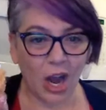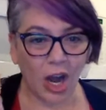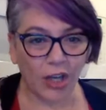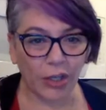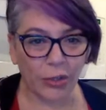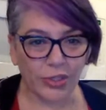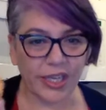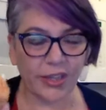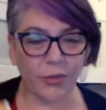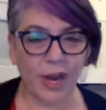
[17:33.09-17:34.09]
are
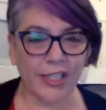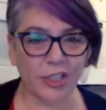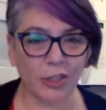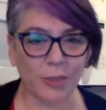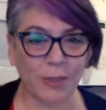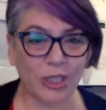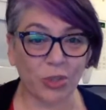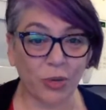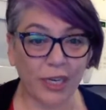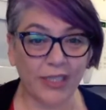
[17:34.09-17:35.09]
using the Rice Krispie
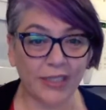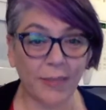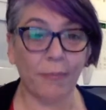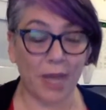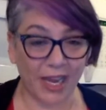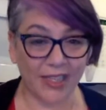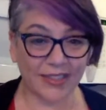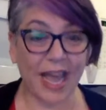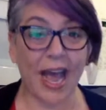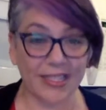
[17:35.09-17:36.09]
treat mix
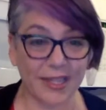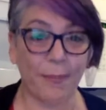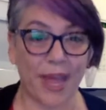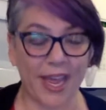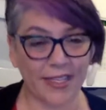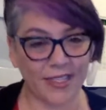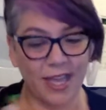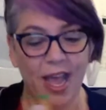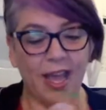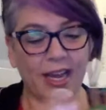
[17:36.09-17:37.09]
as the base
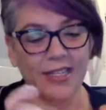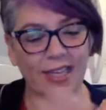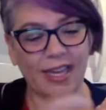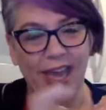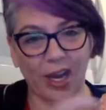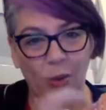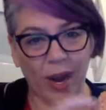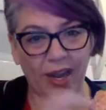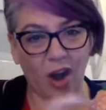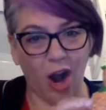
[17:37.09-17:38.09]
because it can get
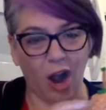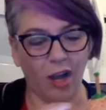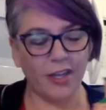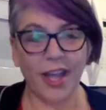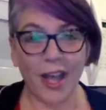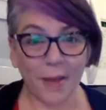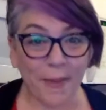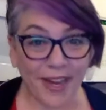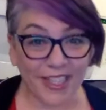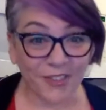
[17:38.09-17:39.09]
quite hard,
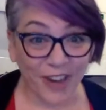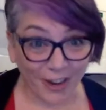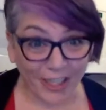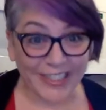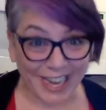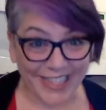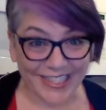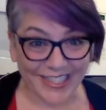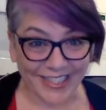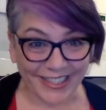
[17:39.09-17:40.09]
but it's very
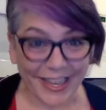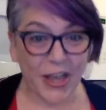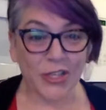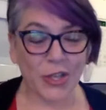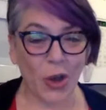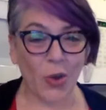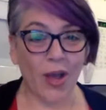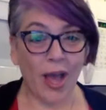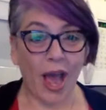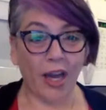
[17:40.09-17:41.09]
tasty. So
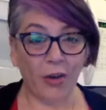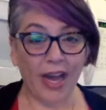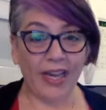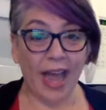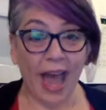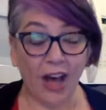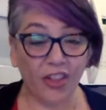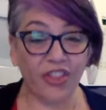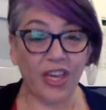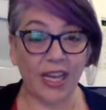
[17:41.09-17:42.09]
a great,
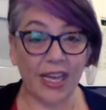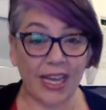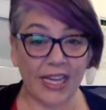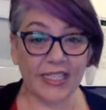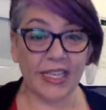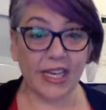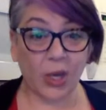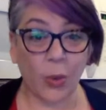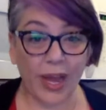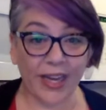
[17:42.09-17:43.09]
healthy, easy,
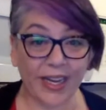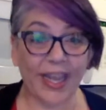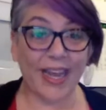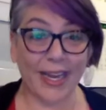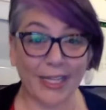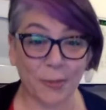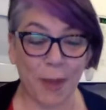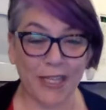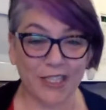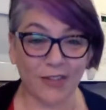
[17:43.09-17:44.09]
quick,
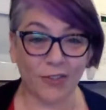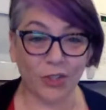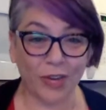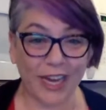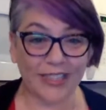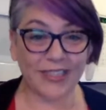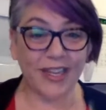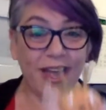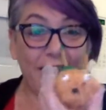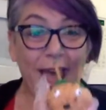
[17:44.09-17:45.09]
inexpensive treat.
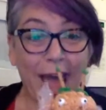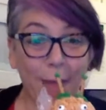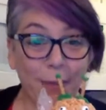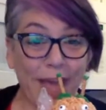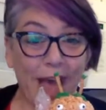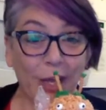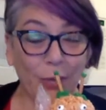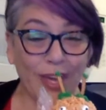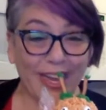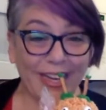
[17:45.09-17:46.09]
Happy
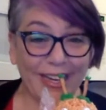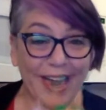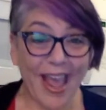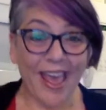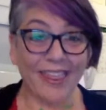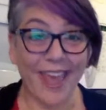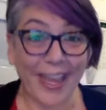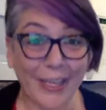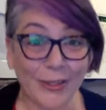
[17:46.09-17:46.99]
Halloween. Thank